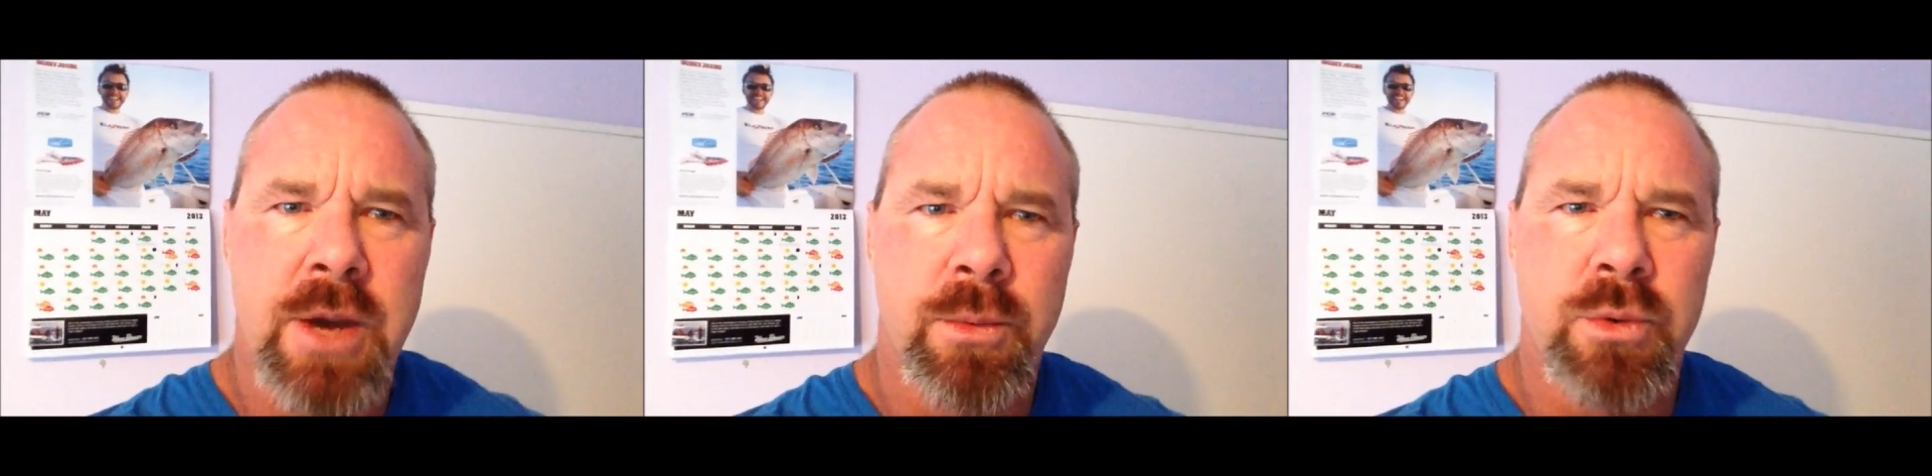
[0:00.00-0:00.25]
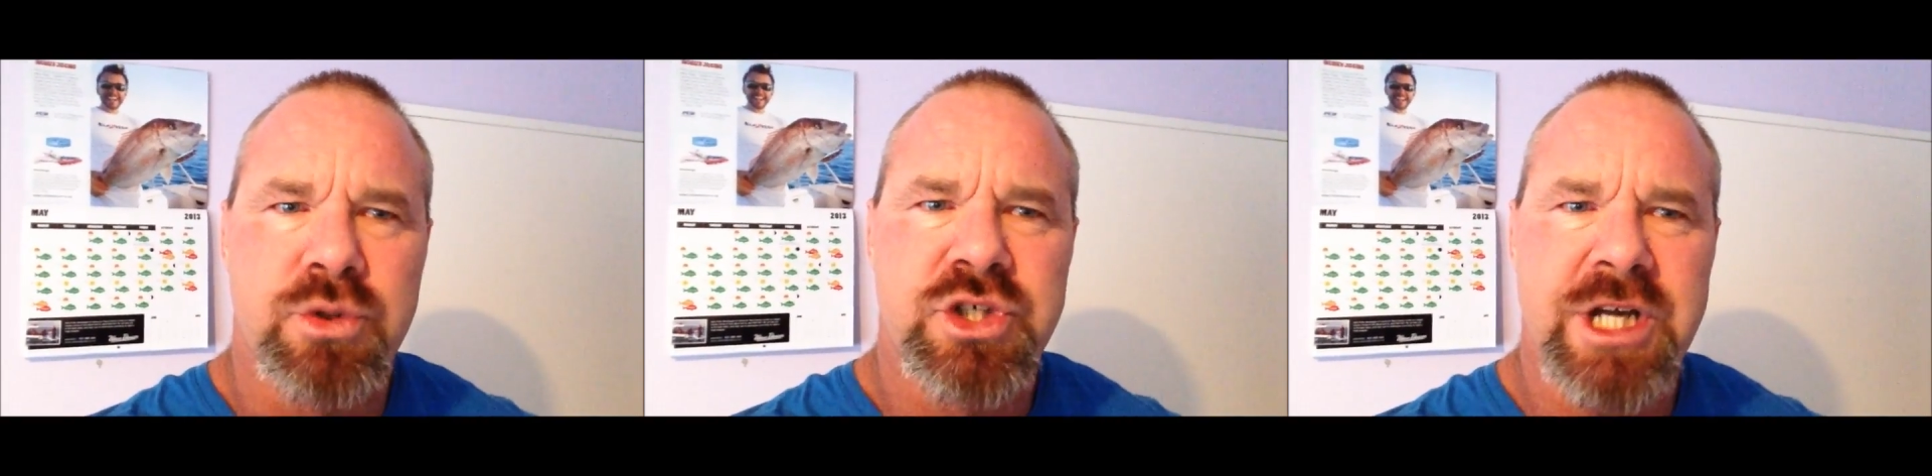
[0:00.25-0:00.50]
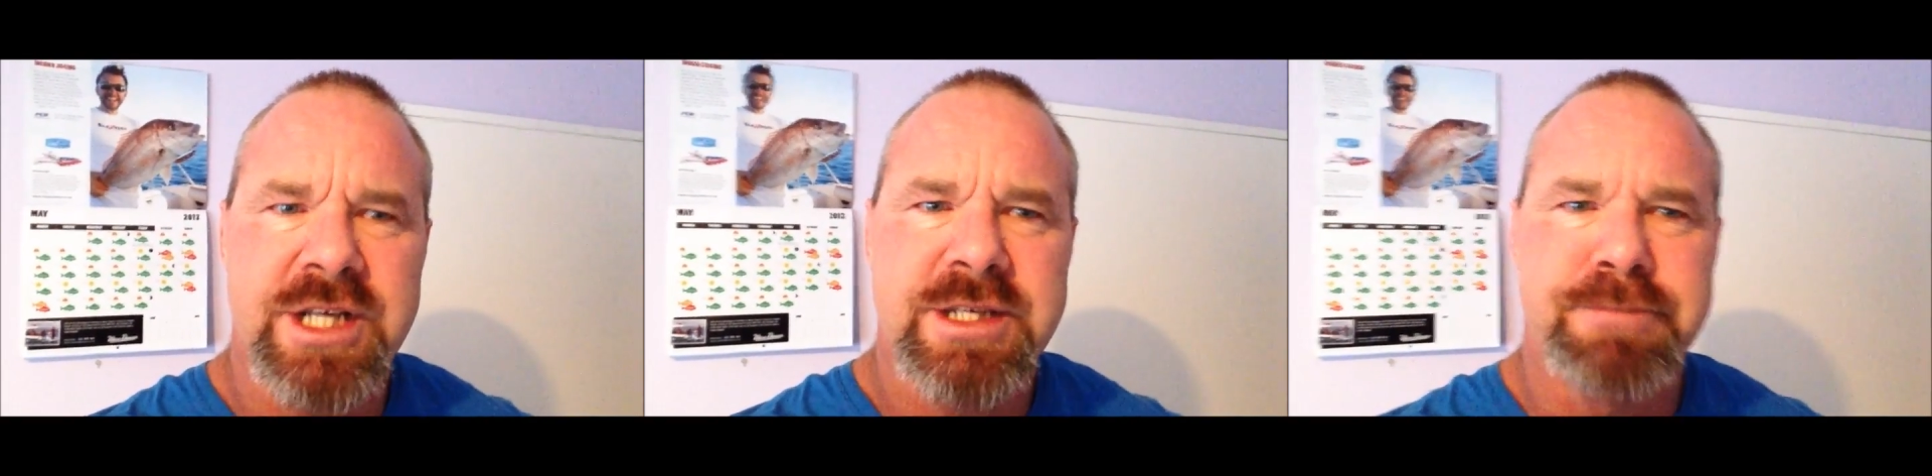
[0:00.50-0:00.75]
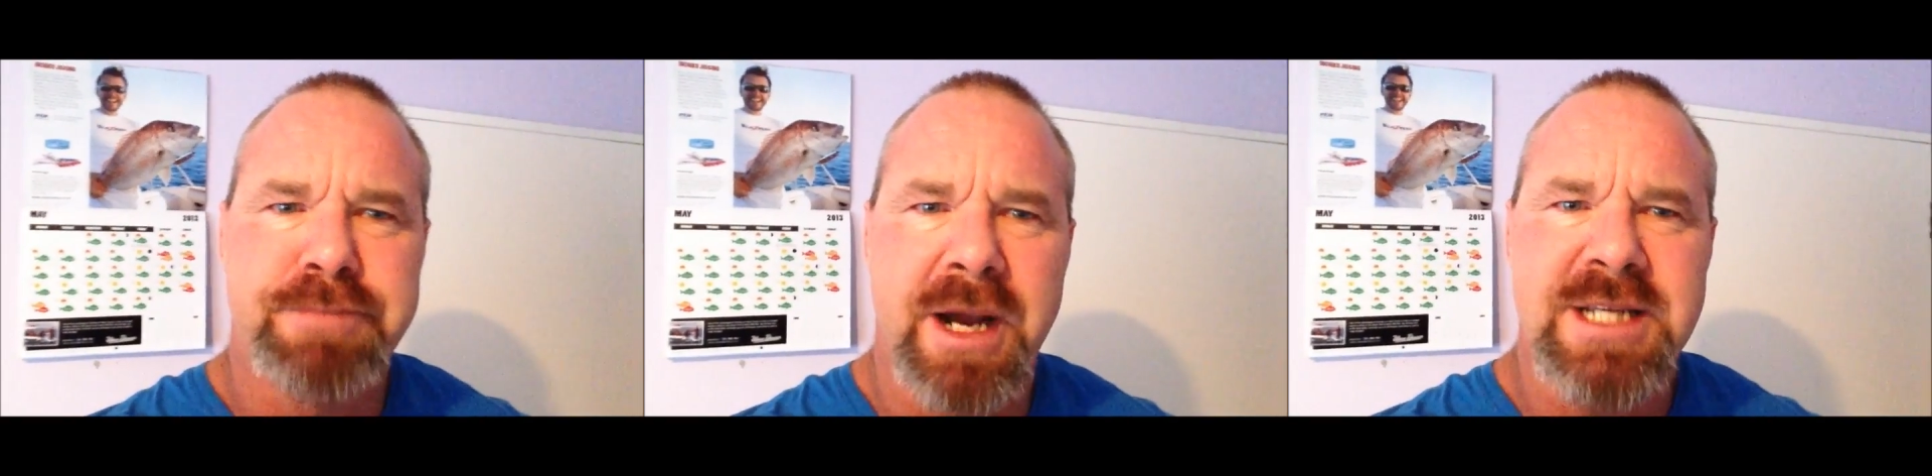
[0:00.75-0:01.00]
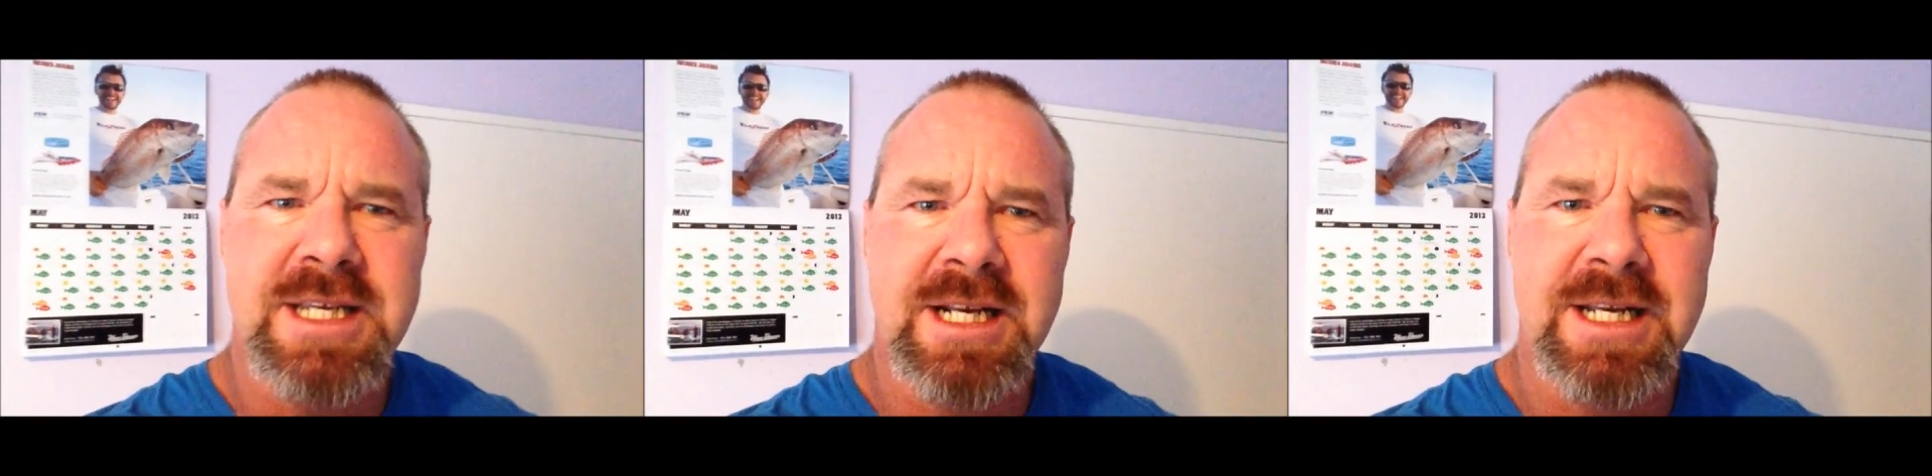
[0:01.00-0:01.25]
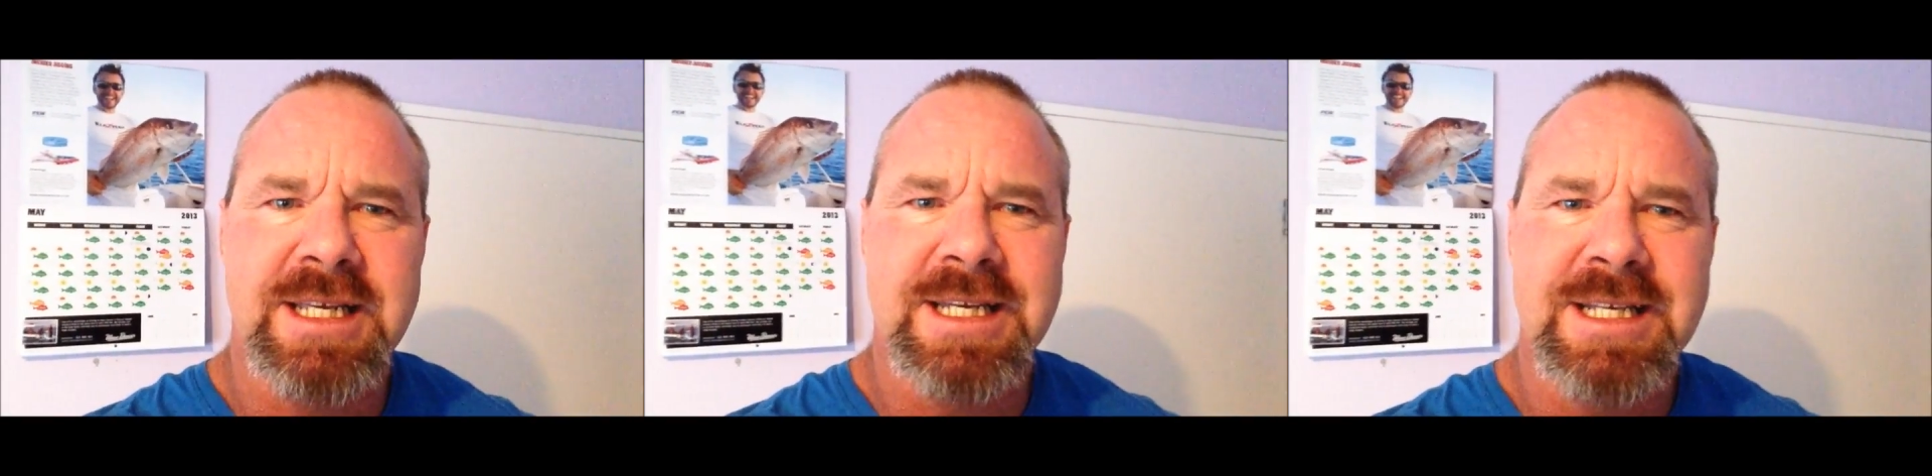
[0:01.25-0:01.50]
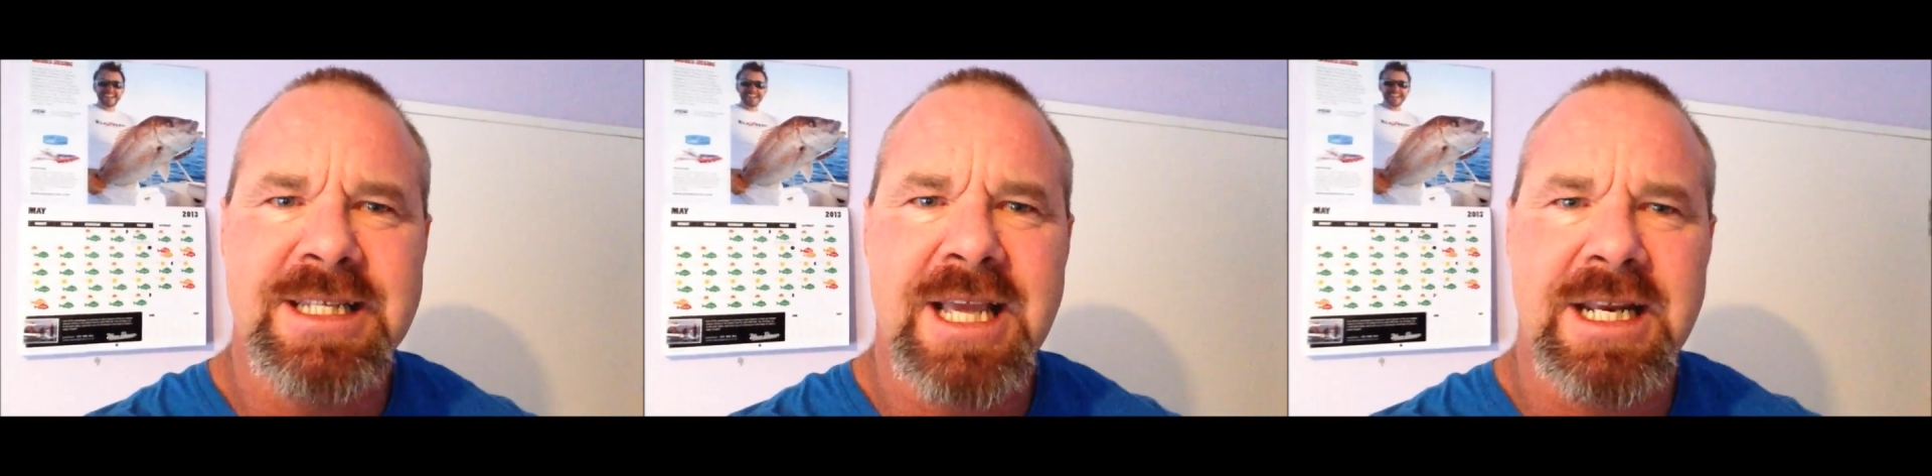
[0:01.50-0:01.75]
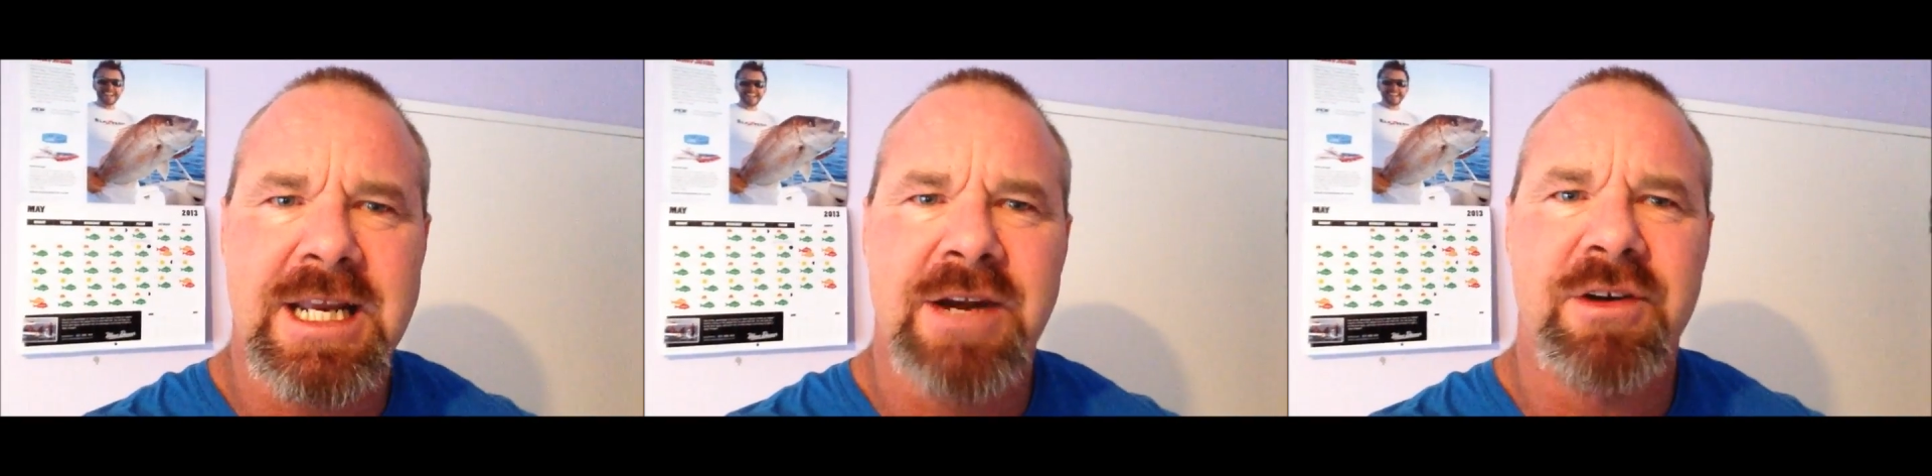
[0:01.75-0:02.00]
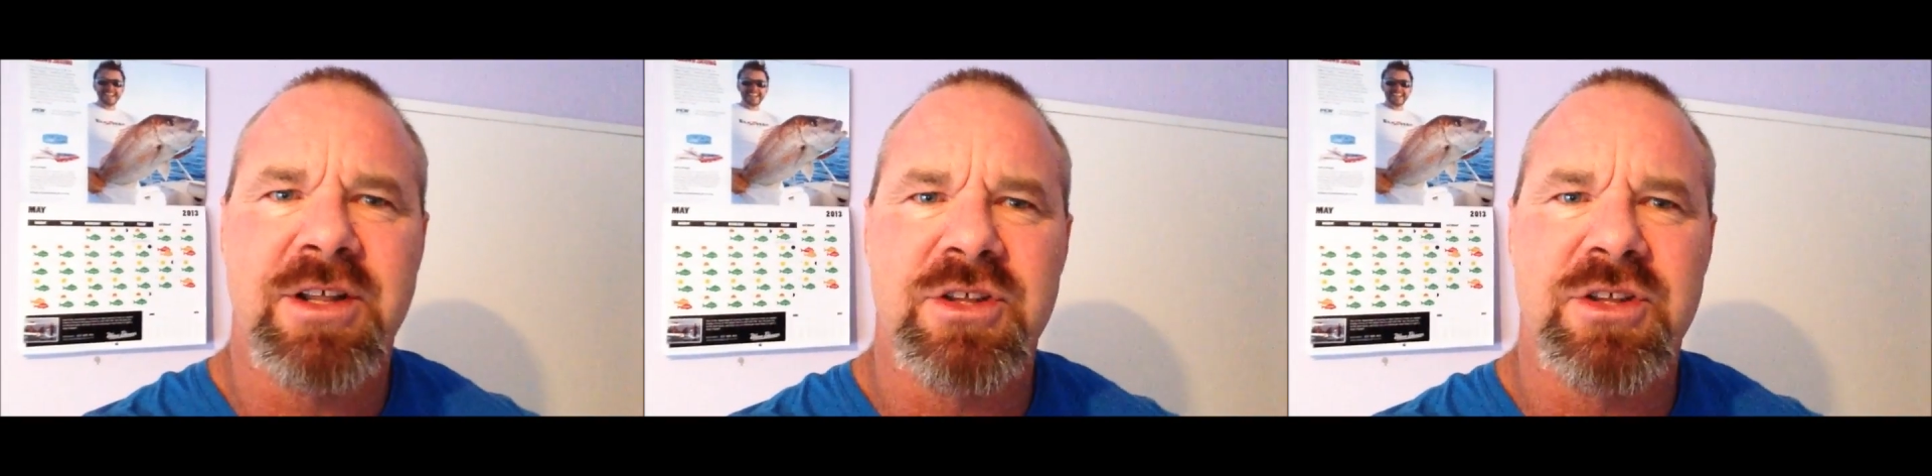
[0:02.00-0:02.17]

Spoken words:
Well, just basically in that area,